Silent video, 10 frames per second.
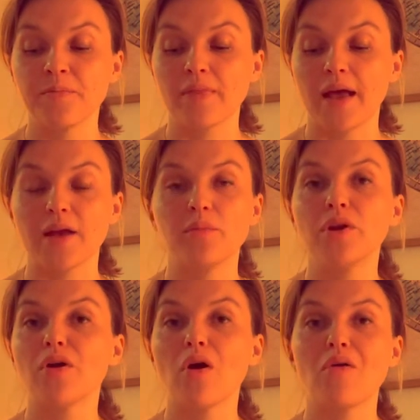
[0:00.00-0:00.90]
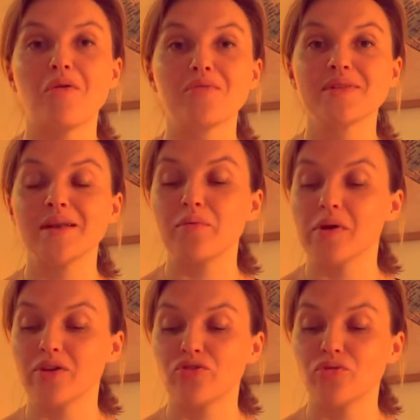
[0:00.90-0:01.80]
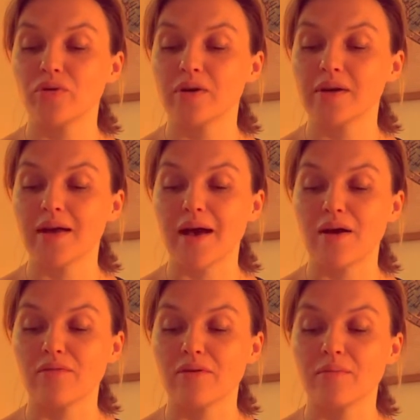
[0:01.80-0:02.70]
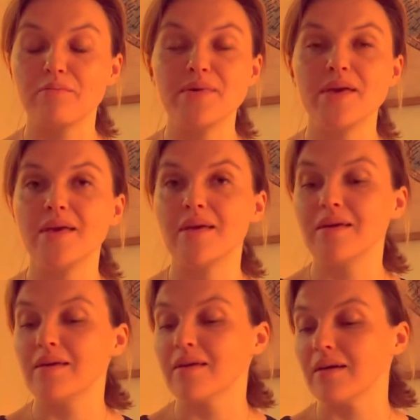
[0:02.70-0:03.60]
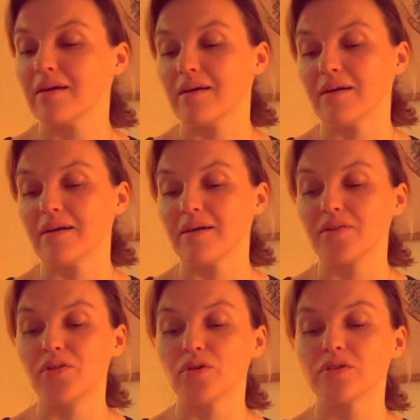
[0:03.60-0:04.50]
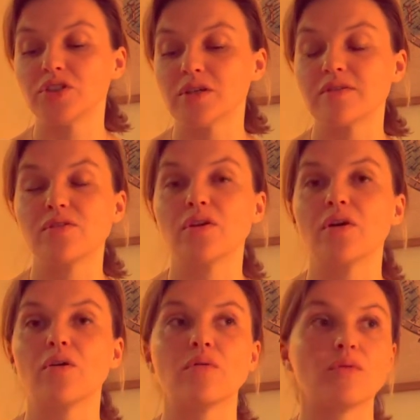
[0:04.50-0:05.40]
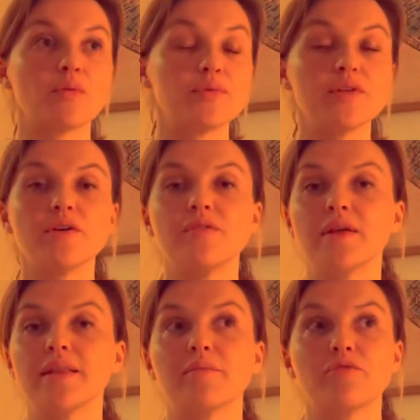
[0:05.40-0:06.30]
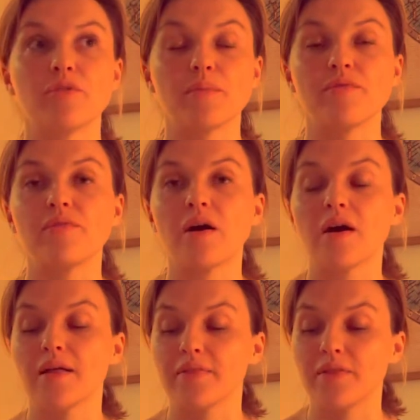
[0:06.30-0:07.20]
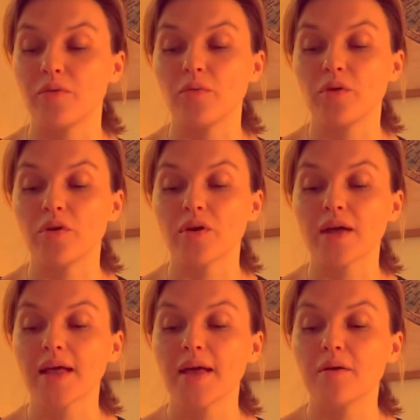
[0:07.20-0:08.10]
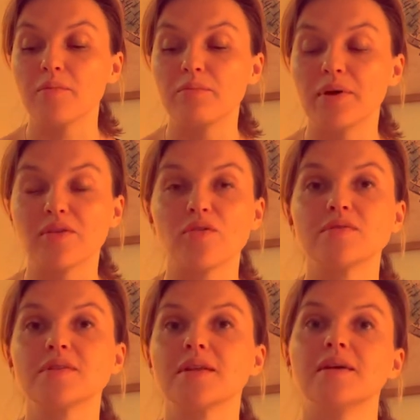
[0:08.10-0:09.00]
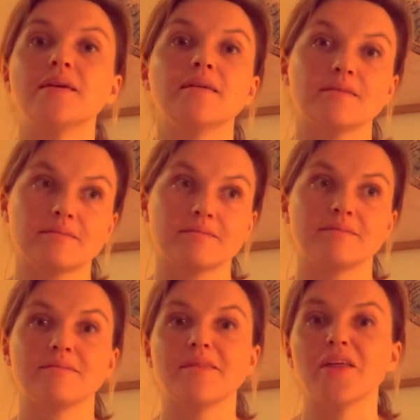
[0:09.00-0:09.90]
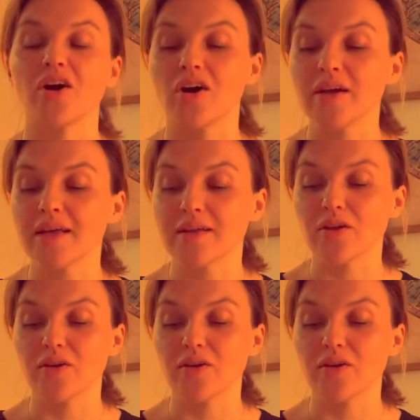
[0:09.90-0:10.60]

And we know, obviously, we enjoy our bee, not just, observing them from afar and their work, but obviously the honey,